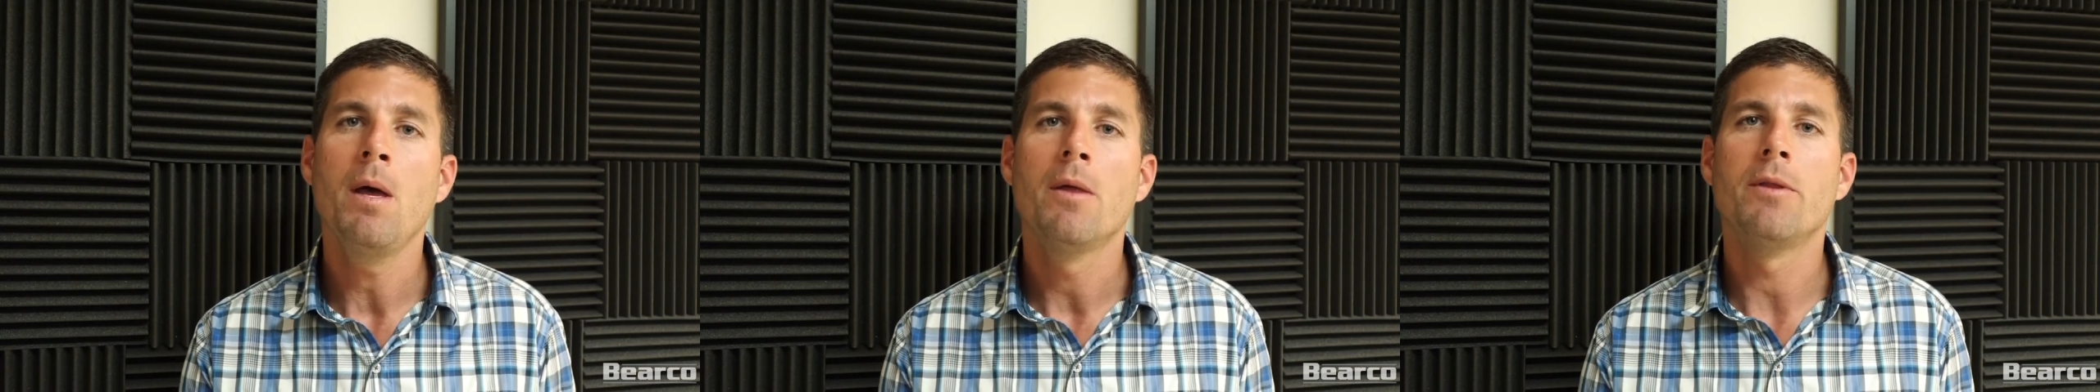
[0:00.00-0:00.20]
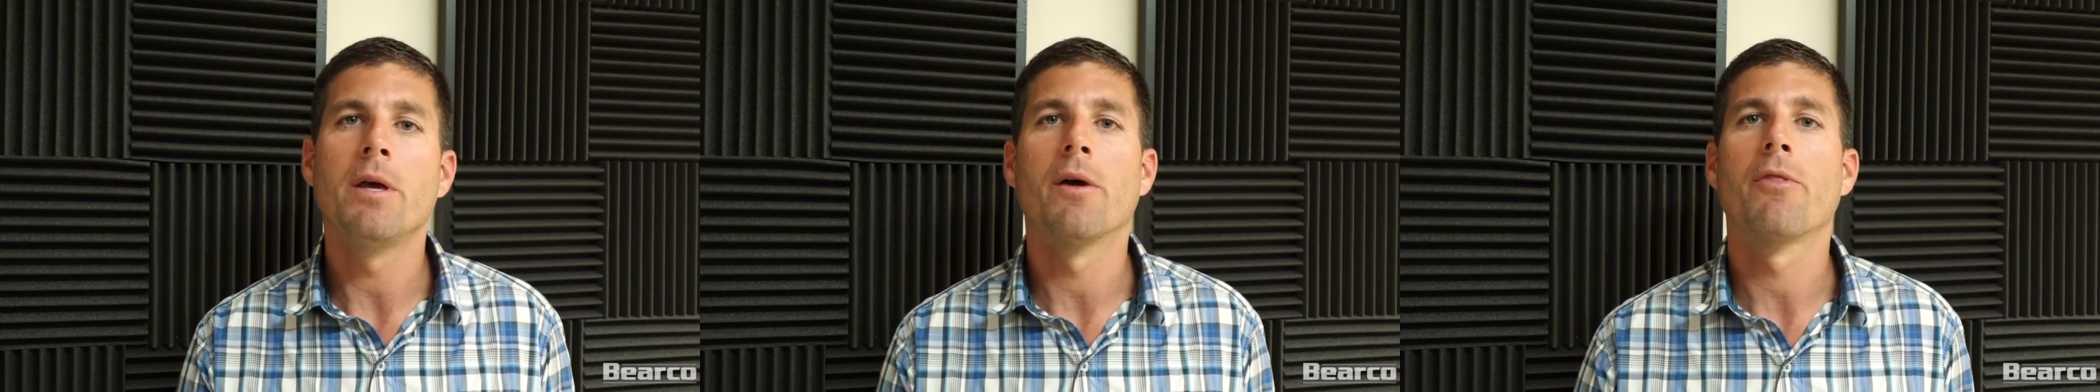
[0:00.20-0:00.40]

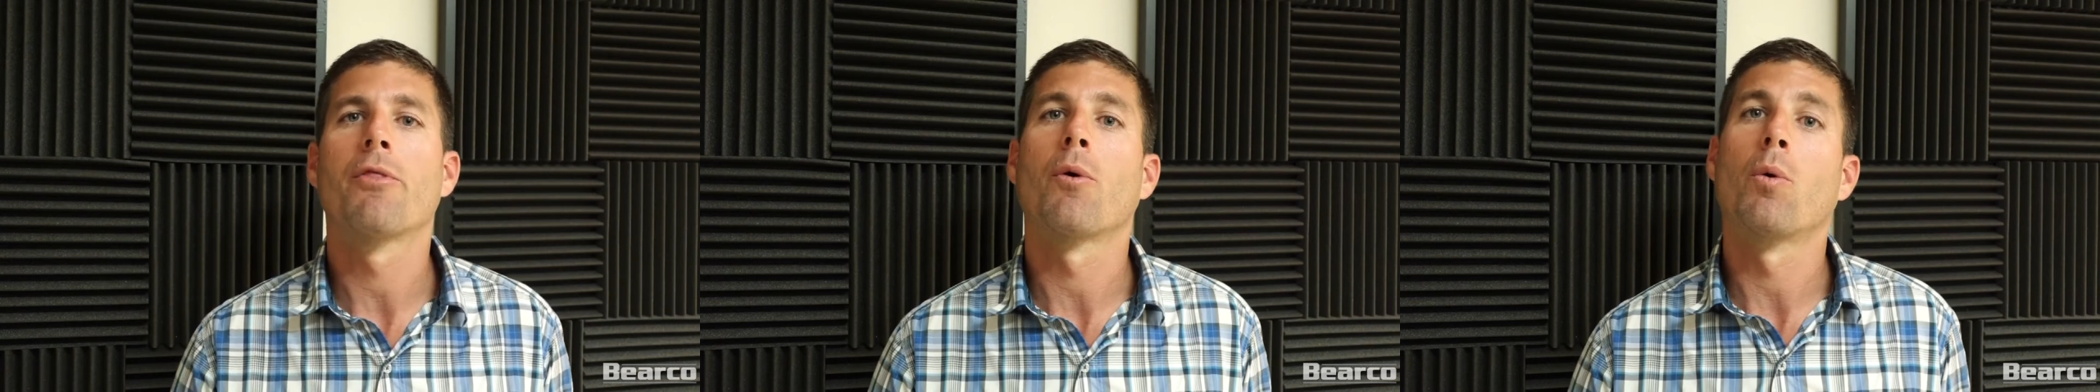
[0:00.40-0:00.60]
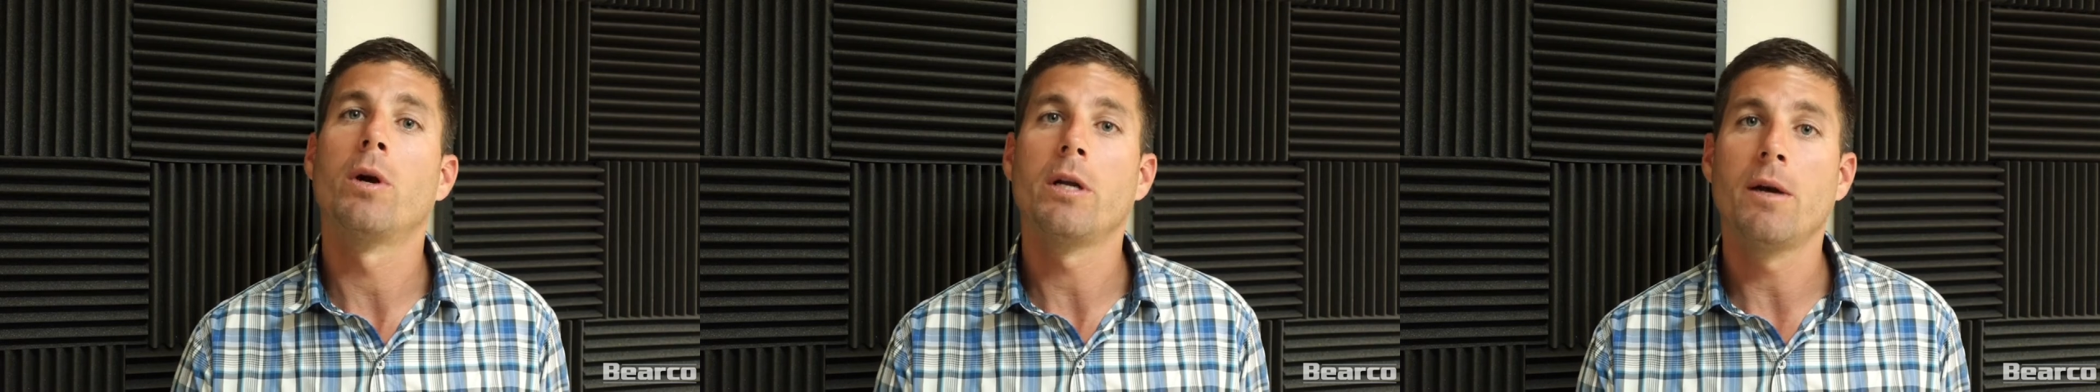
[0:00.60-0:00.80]
the
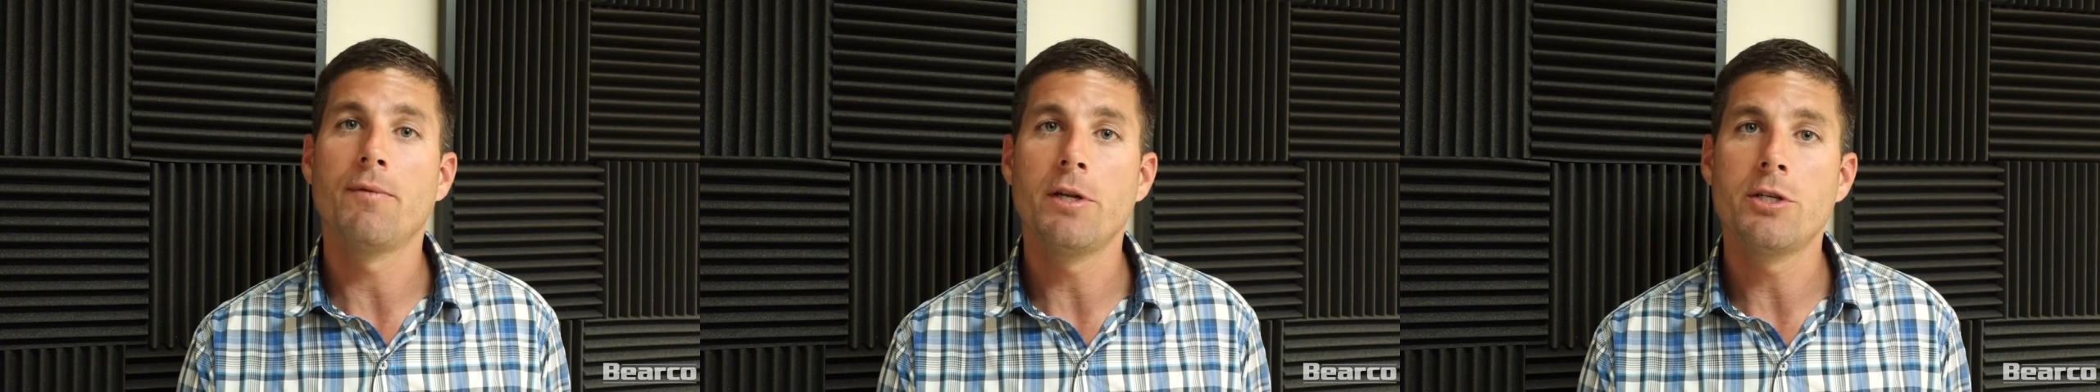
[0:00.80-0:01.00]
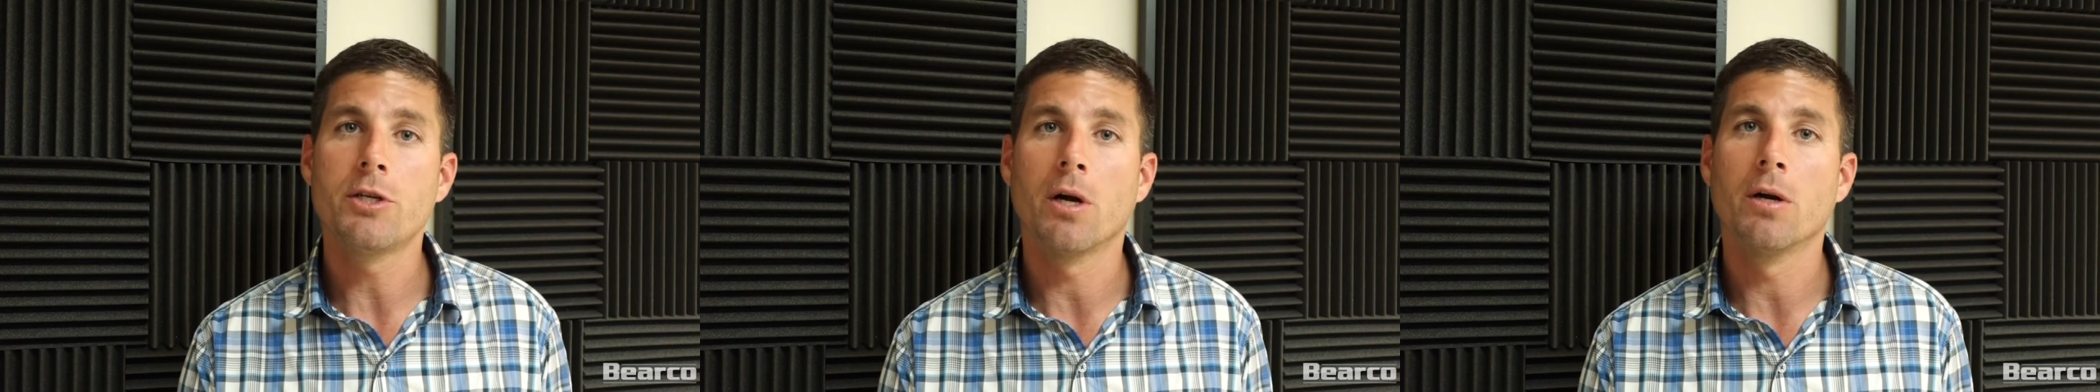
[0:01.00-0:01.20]
authority of
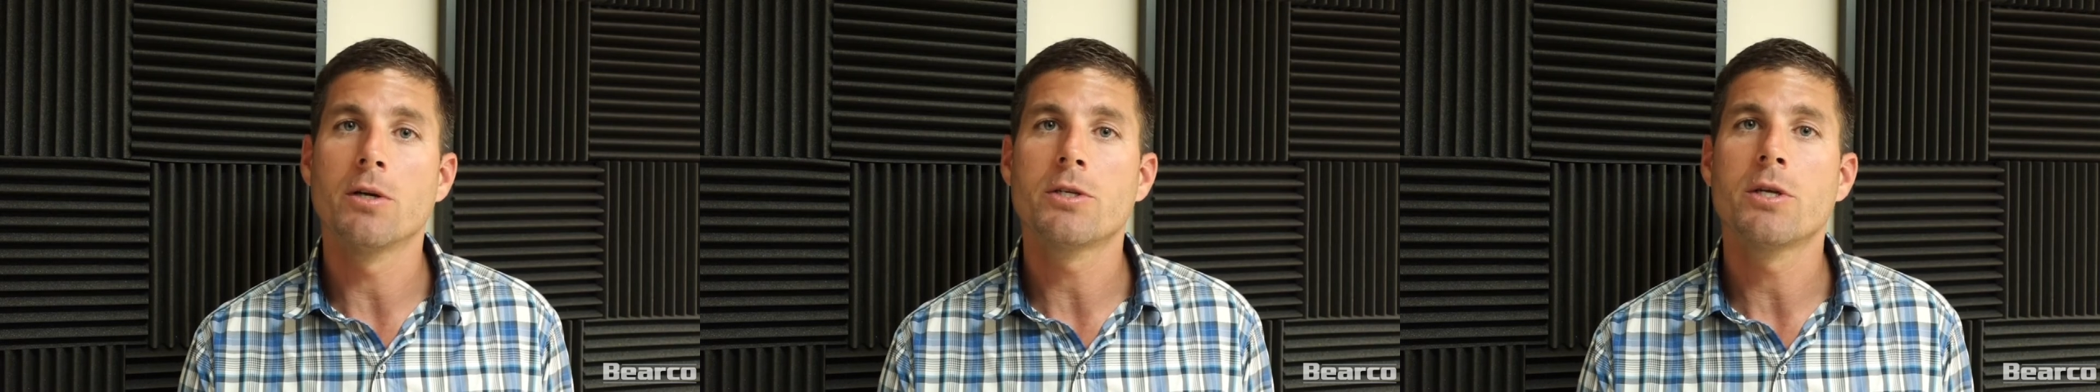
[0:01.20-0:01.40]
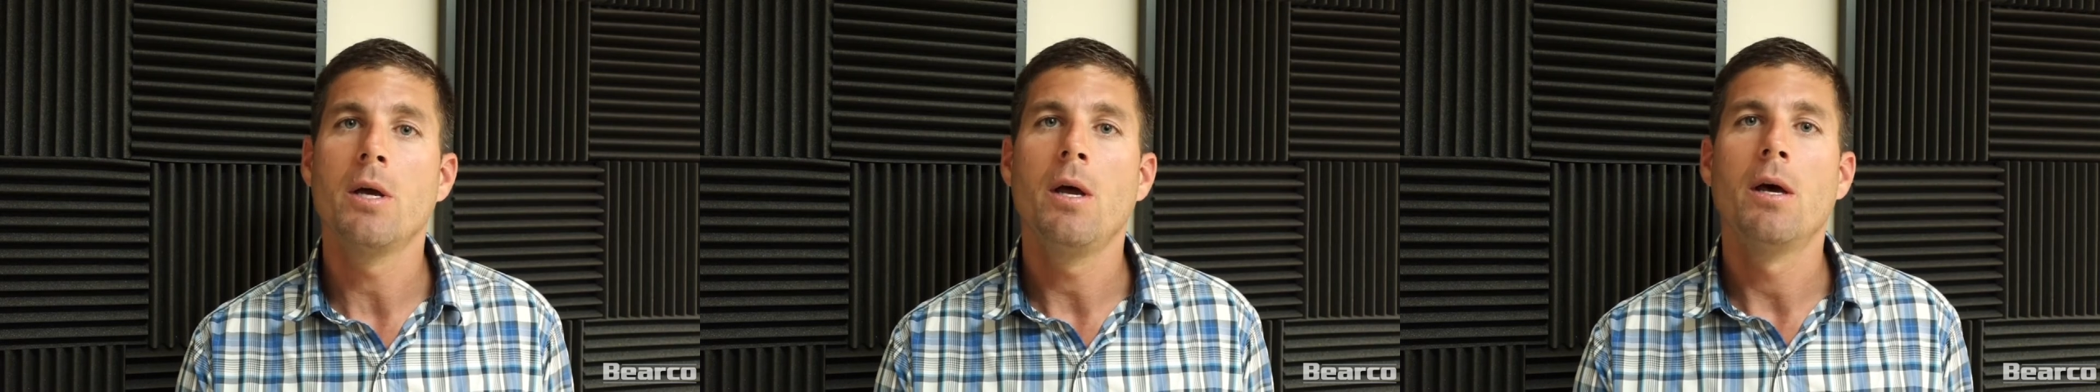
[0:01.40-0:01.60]
the
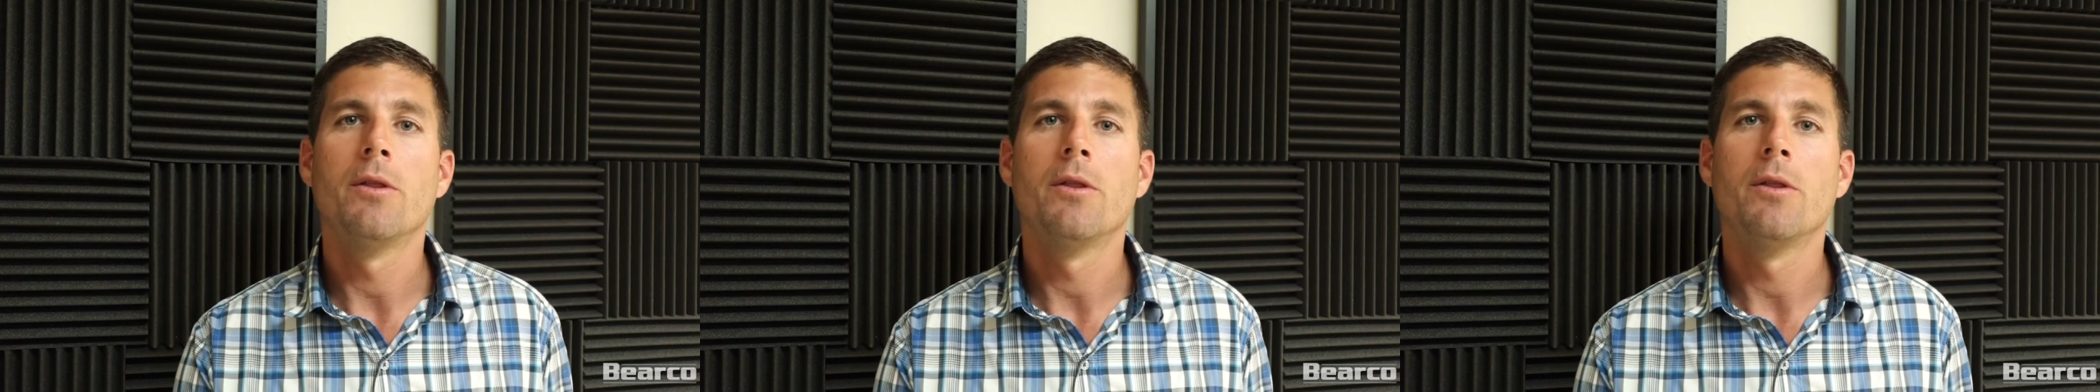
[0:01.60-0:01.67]
church,